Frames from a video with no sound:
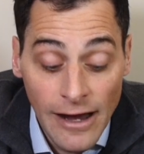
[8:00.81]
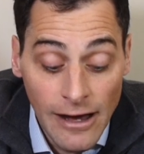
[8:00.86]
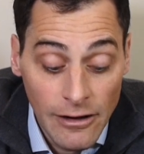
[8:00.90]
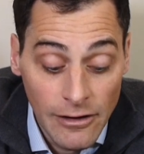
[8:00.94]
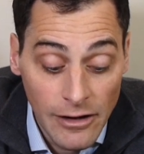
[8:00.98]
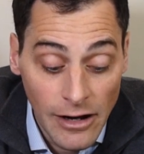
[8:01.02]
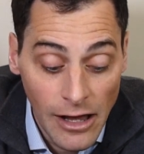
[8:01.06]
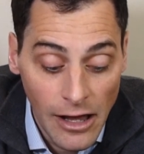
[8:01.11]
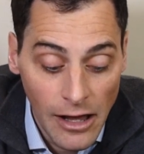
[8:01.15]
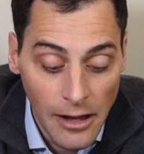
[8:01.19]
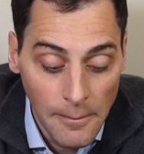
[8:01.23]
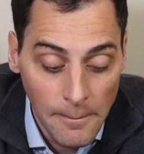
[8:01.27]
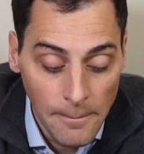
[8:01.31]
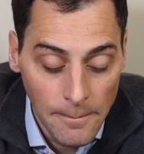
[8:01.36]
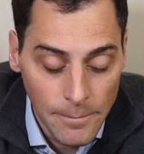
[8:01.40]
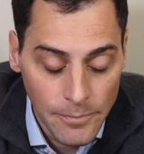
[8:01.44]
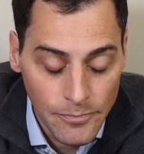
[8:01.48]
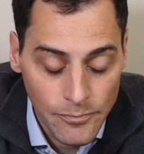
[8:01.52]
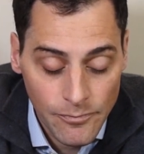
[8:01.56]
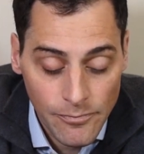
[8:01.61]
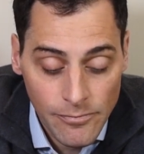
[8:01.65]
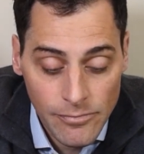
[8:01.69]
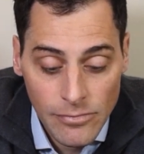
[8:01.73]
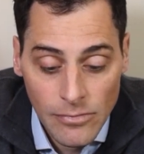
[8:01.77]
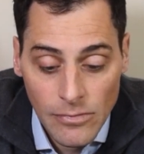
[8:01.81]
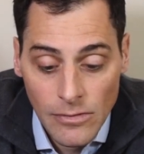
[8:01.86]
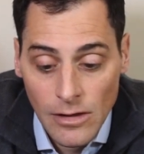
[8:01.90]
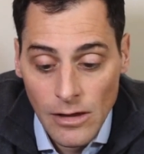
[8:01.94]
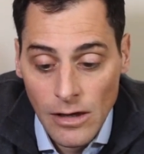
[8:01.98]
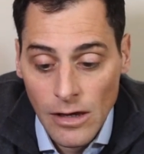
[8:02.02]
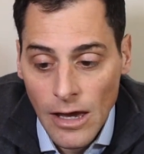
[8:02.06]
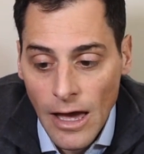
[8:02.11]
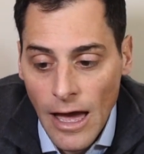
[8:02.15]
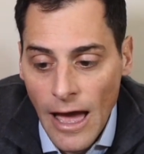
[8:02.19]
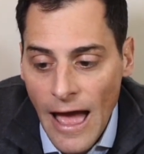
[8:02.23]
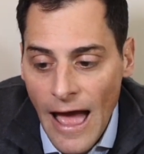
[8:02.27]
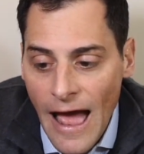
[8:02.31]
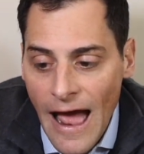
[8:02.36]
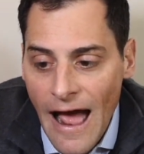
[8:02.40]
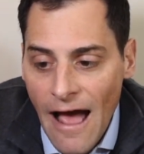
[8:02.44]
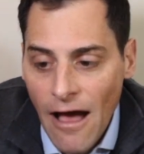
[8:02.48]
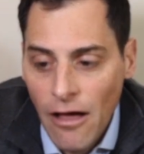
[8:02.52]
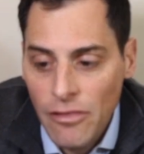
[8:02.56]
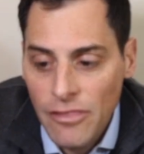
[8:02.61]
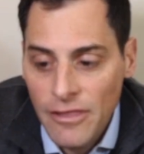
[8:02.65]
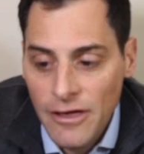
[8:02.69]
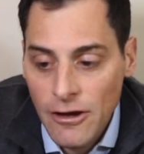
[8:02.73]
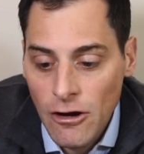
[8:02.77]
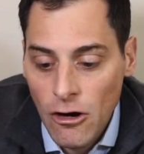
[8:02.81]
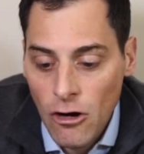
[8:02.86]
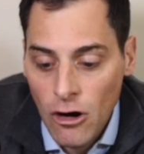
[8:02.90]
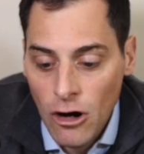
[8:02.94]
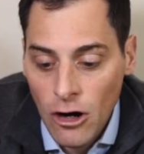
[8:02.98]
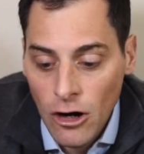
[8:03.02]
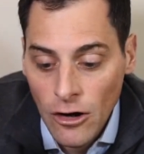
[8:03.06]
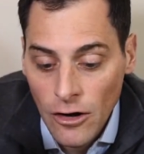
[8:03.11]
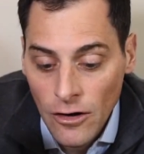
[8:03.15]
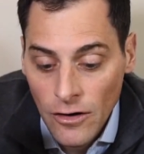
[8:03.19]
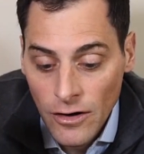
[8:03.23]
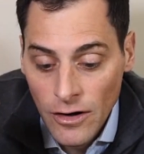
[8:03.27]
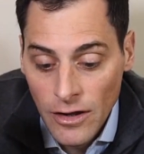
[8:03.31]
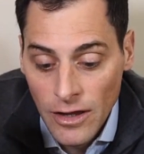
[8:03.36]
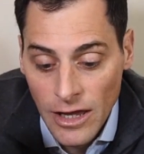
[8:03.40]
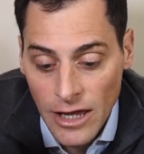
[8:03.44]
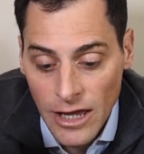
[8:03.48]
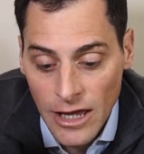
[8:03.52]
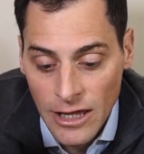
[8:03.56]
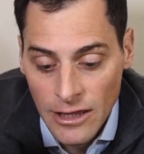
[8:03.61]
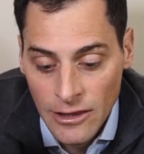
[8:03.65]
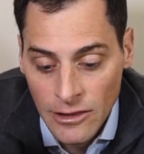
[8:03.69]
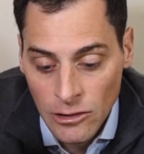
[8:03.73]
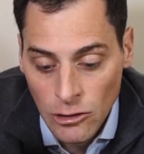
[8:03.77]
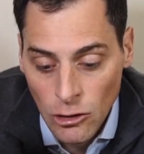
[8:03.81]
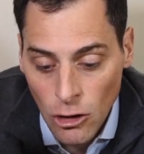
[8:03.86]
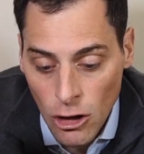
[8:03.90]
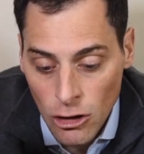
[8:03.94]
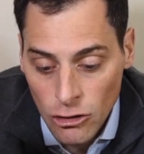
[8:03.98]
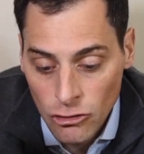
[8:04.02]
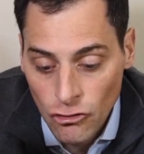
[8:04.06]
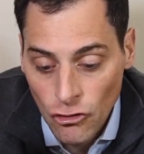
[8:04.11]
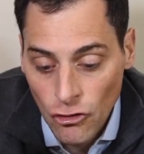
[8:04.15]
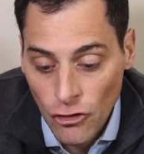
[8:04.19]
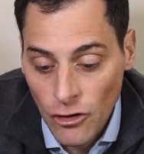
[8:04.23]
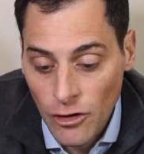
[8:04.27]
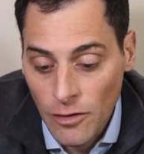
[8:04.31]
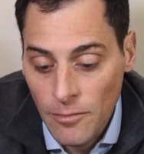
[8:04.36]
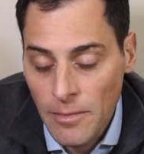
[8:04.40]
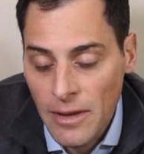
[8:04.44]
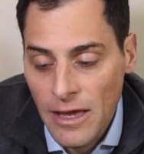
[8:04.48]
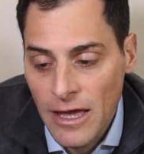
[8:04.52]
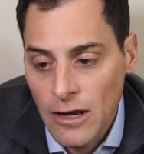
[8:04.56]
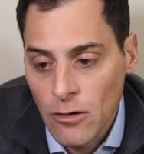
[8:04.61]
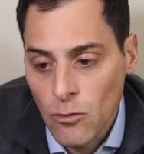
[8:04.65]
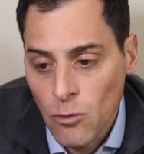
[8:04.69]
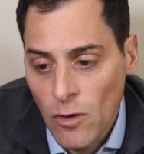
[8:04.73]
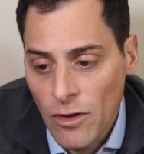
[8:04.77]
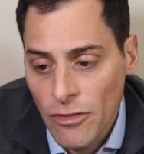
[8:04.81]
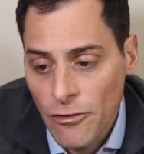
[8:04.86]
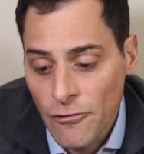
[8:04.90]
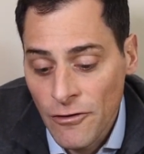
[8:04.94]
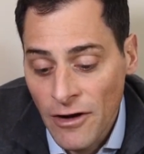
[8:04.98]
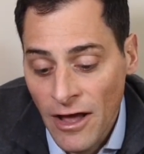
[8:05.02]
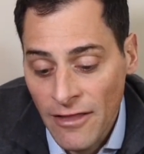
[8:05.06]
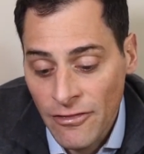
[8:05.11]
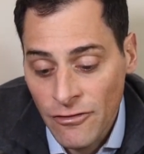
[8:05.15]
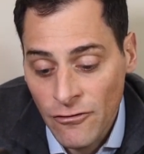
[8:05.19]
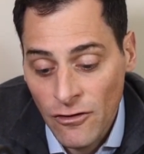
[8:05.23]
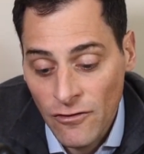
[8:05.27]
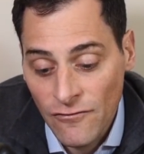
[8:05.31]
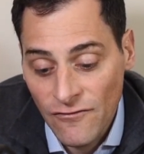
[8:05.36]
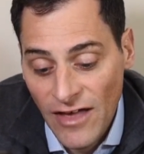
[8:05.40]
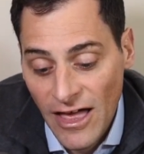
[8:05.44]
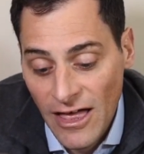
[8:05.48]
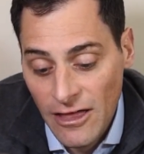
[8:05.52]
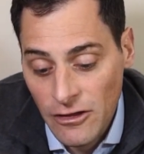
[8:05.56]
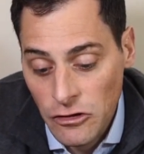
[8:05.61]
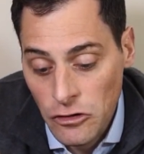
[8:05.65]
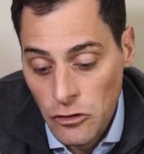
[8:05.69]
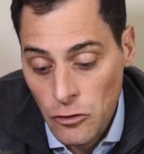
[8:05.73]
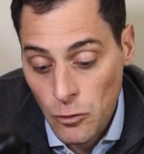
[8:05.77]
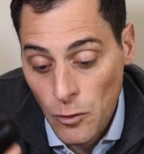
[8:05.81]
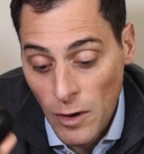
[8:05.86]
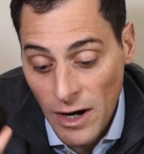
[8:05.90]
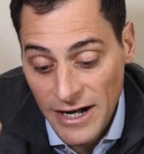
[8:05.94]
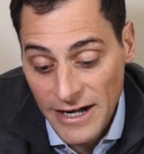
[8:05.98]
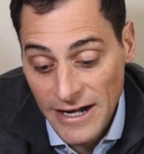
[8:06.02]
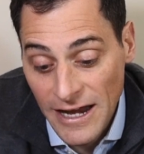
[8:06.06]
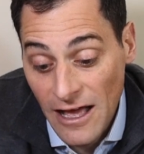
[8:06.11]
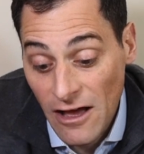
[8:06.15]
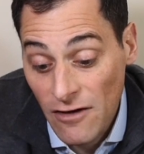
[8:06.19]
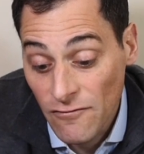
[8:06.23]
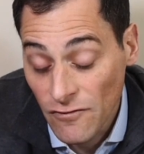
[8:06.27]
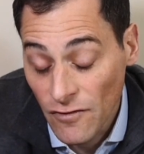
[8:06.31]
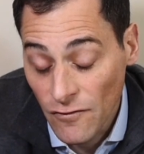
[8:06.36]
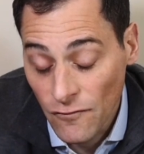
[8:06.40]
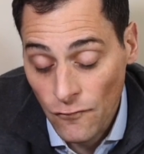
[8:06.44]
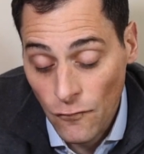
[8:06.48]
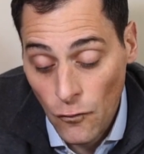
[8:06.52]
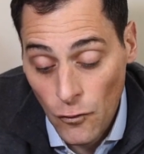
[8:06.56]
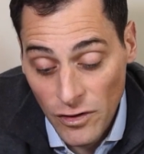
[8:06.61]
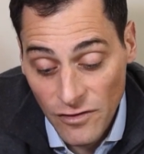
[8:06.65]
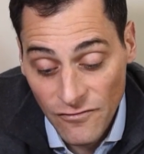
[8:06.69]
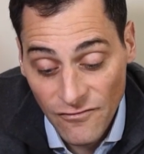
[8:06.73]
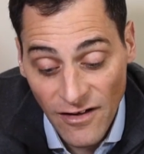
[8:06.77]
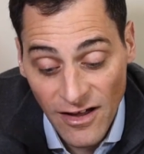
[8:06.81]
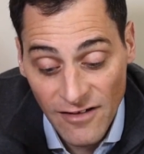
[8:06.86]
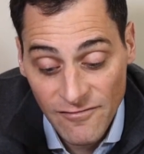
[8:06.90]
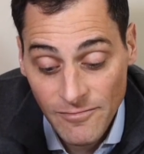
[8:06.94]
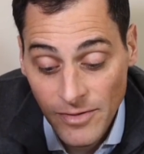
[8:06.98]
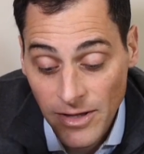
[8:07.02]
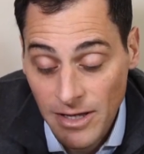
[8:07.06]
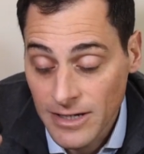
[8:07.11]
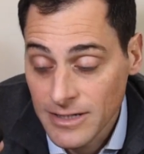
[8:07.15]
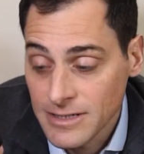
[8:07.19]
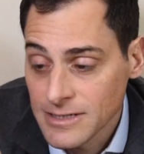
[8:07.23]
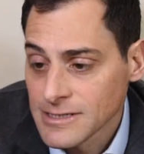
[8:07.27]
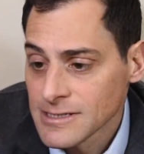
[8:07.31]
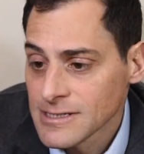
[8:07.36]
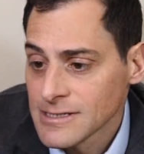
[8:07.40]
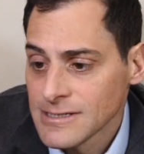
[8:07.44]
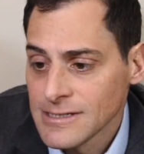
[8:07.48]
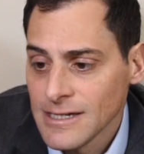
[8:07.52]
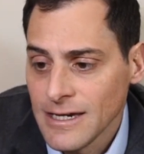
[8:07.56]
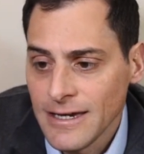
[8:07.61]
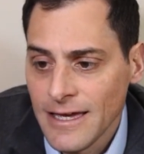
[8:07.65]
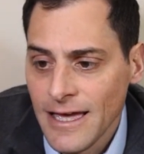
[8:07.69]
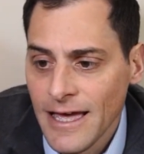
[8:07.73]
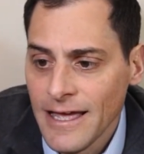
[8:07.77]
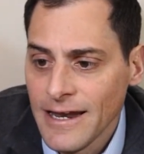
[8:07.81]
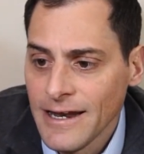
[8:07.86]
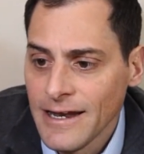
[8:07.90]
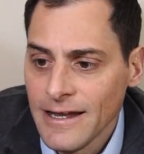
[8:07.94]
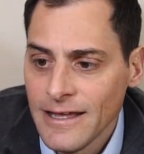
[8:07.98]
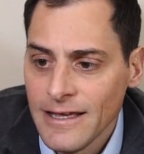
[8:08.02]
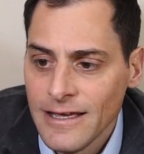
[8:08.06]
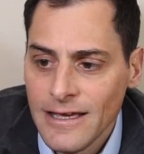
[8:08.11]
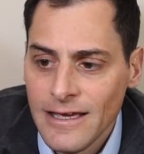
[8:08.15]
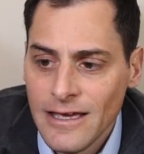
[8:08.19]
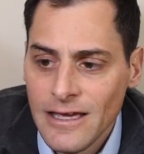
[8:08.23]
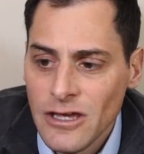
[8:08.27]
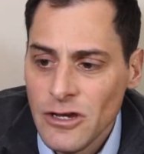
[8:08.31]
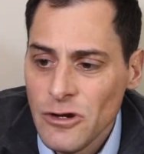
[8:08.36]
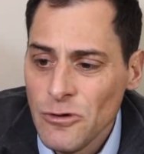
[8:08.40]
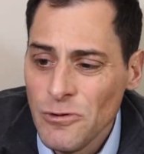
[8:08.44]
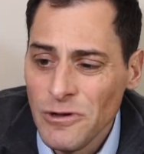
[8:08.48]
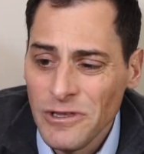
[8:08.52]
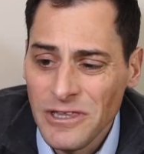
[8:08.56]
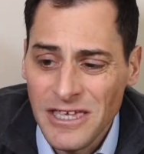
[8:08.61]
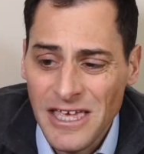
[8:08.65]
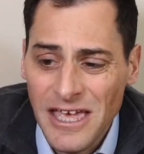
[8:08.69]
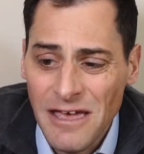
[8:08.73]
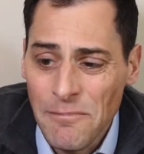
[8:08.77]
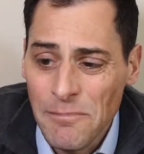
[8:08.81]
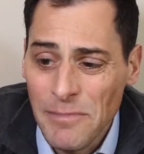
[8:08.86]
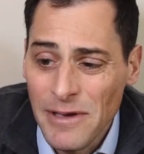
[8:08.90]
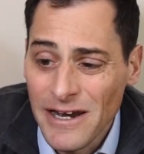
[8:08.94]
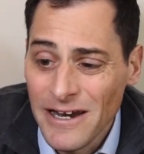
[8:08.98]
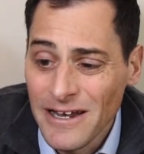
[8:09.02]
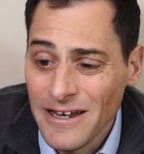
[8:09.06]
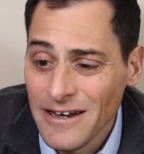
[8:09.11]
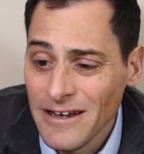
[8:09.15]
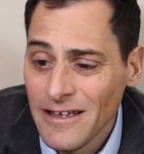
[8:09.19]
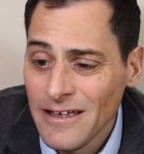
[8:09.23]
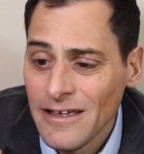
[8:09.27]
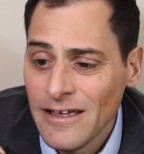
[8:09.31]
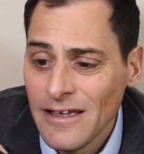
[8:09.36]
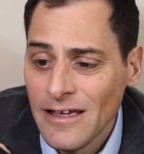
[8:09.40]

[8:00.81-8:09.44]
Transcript: out how they are in long-term and whether or not they're a value. Right now, for 45 bucks, again, you really can't beat it.